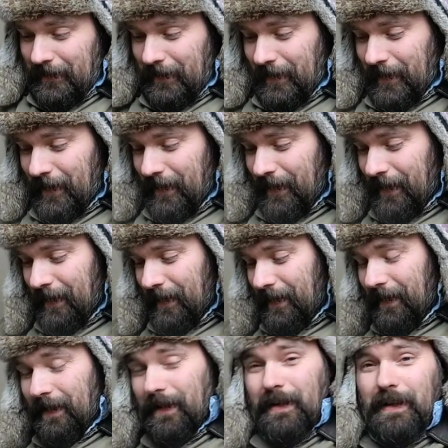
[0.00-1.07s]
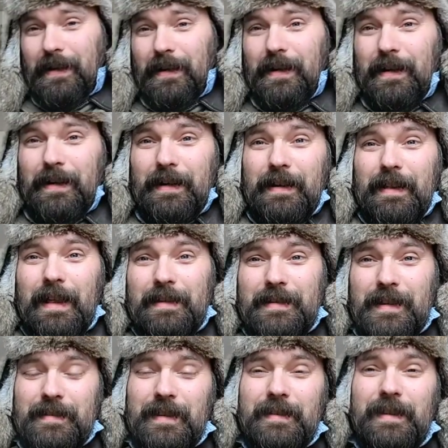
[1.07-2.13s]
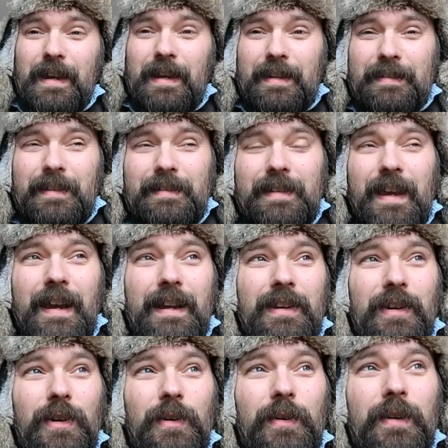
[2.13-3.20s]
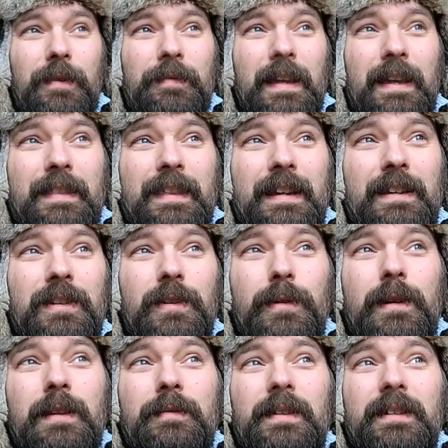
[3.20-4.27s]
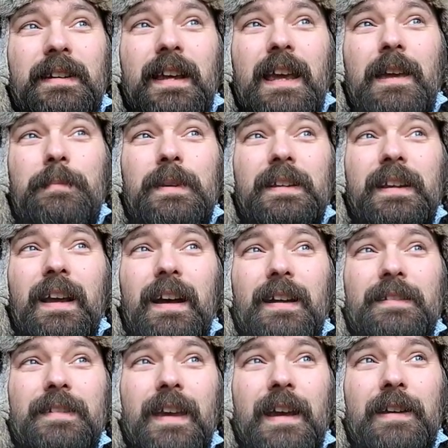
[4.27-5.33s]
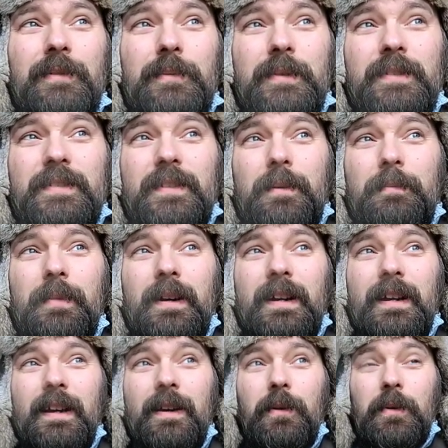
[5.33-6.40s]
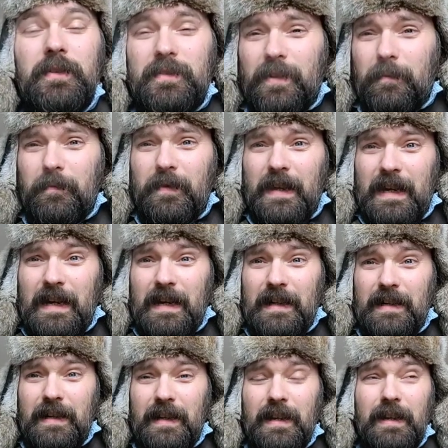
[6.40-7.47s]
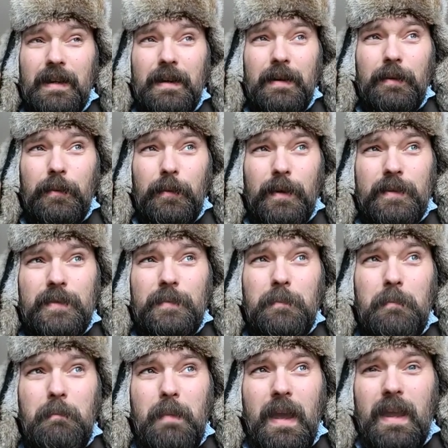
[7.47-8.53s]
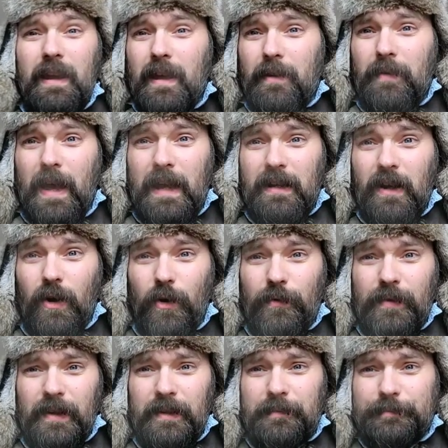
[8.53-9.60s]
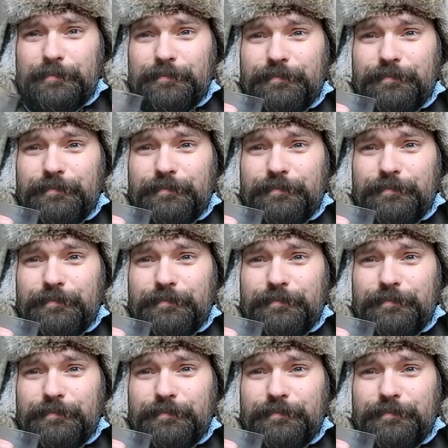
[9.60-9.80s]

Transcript: that says that they can detain you if they think you even came in contact with somebody or something which may have had COVID.